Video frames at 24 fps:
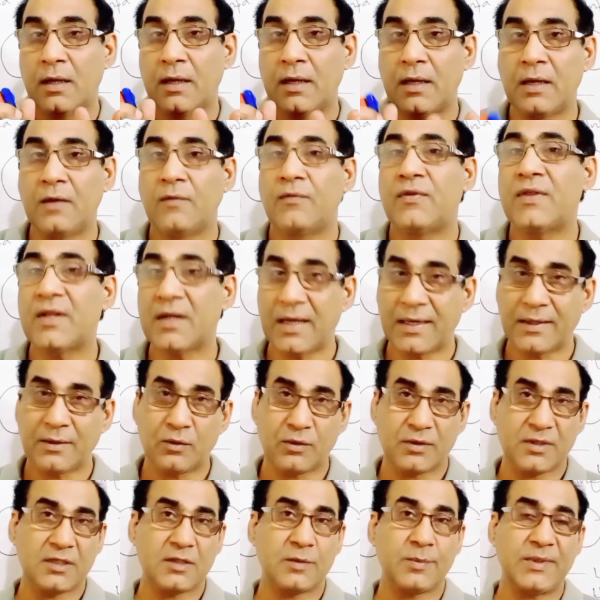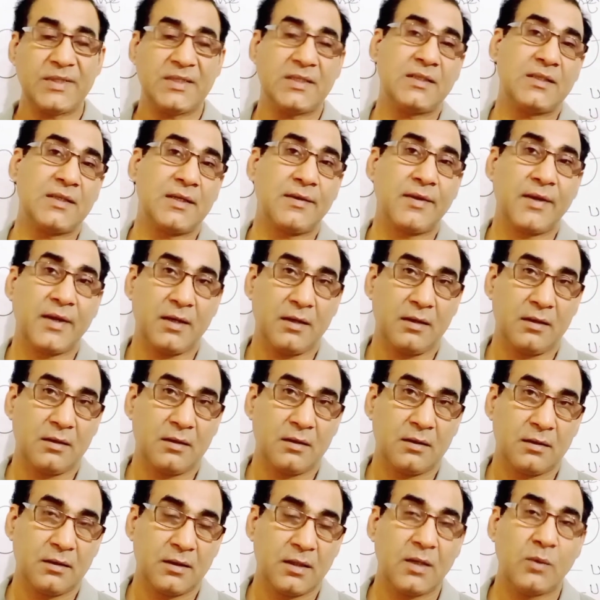if the nitrogenous bases are there,
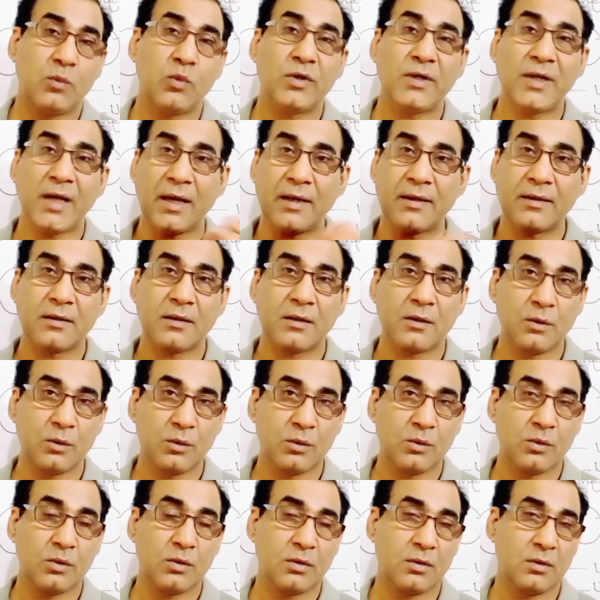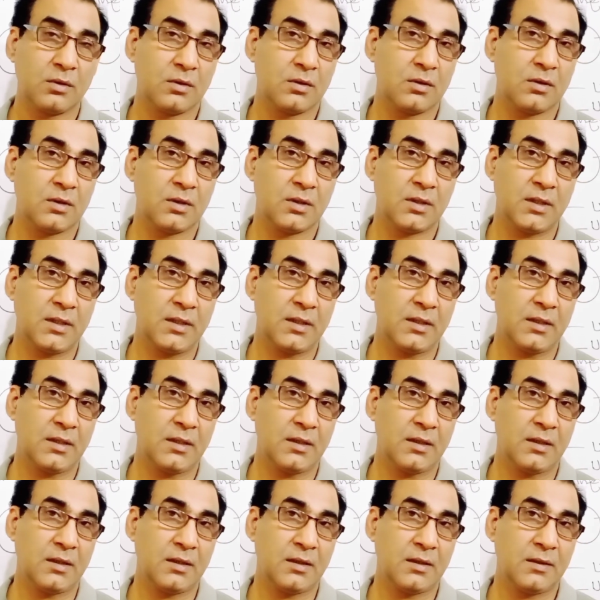they would undergo
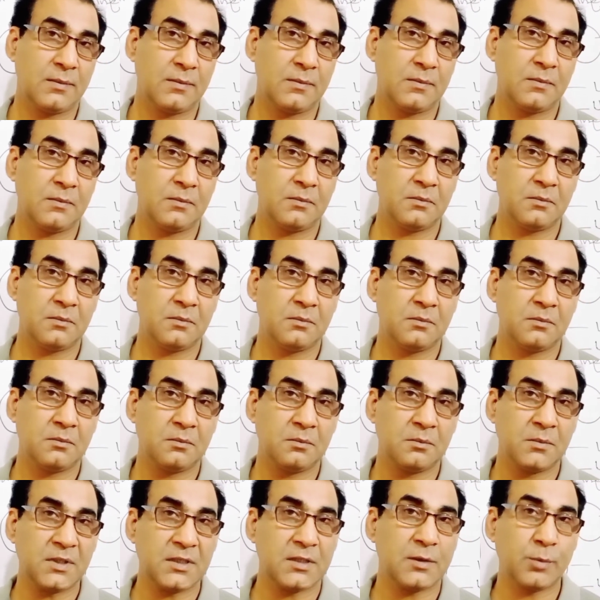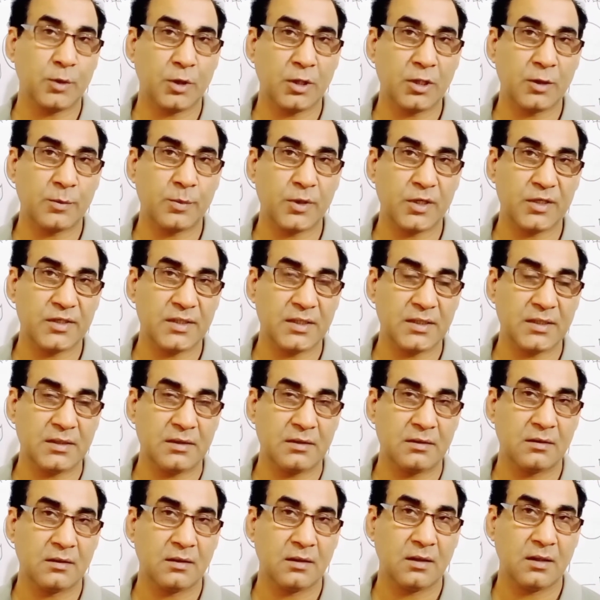the metabolic
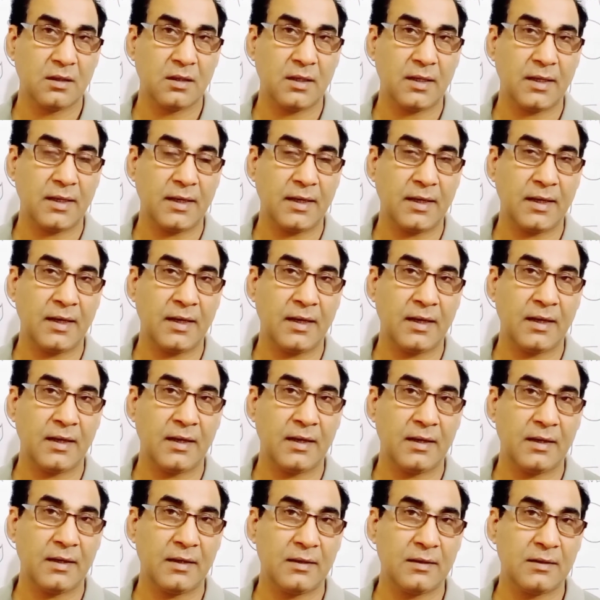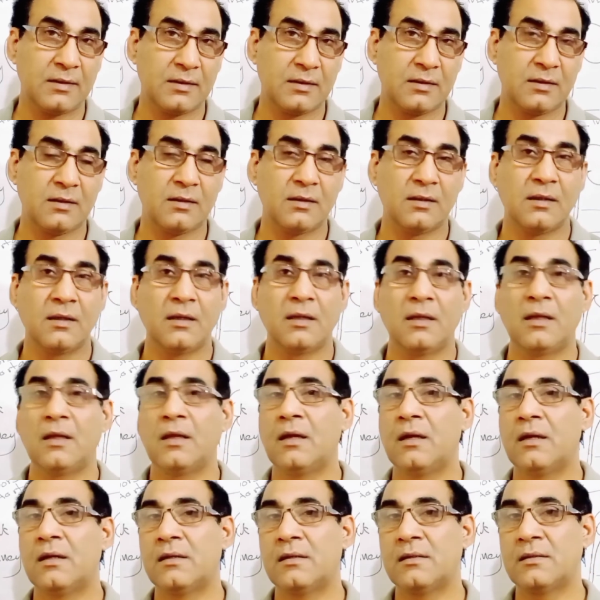process and
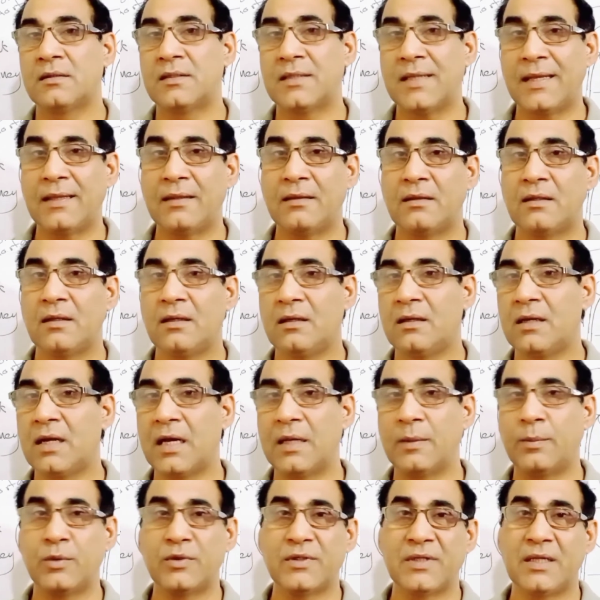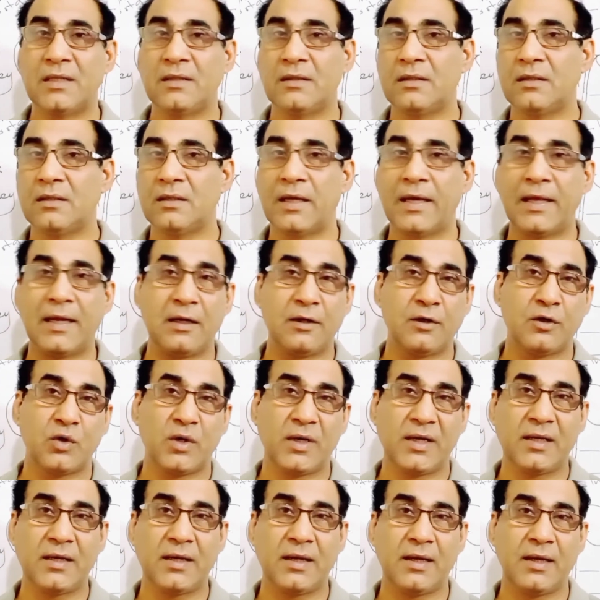xanthine, hypoxanthine,
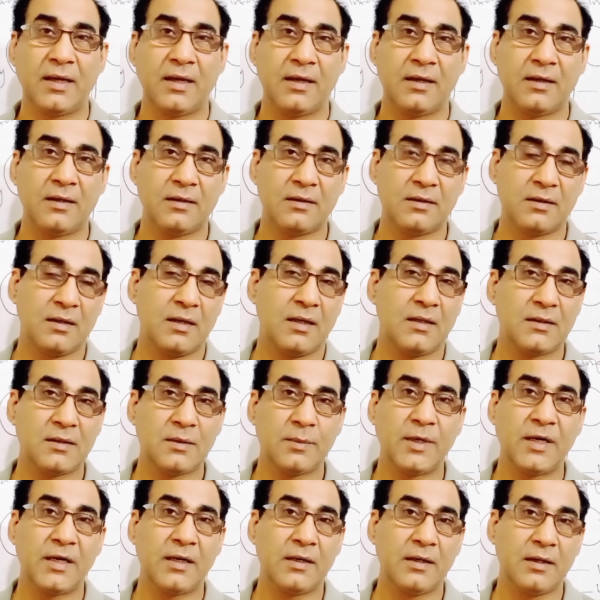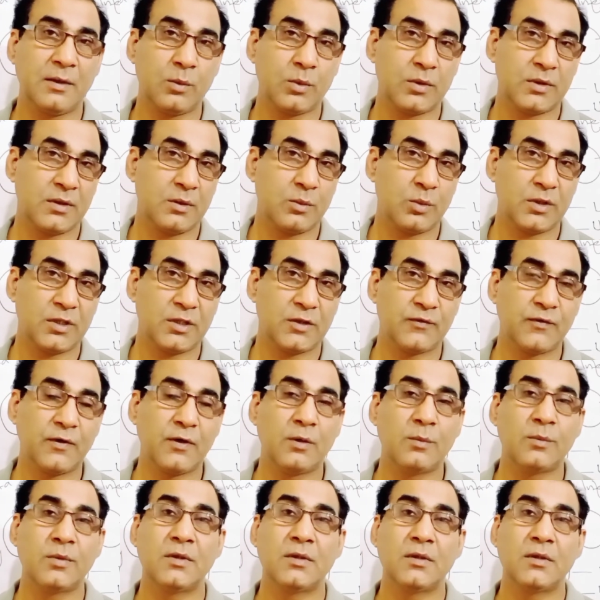allantoin, and ultimately what is formed?